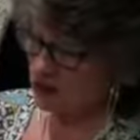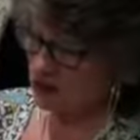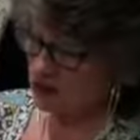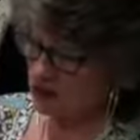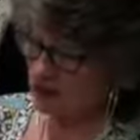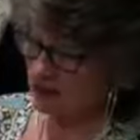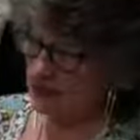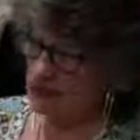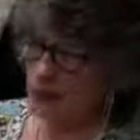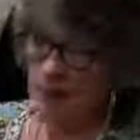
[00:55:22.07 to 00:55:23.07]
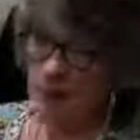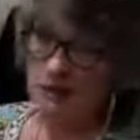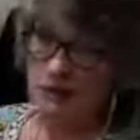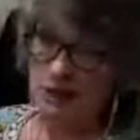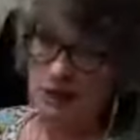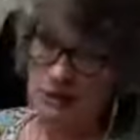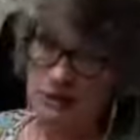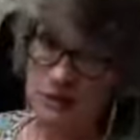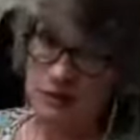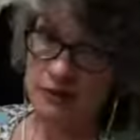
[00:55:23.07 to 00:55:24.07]
use of these weapons on
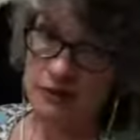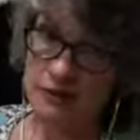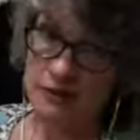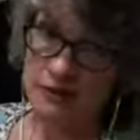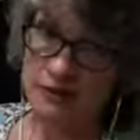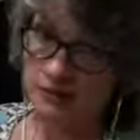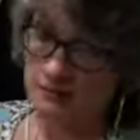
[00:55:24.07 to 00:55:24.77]
civilians.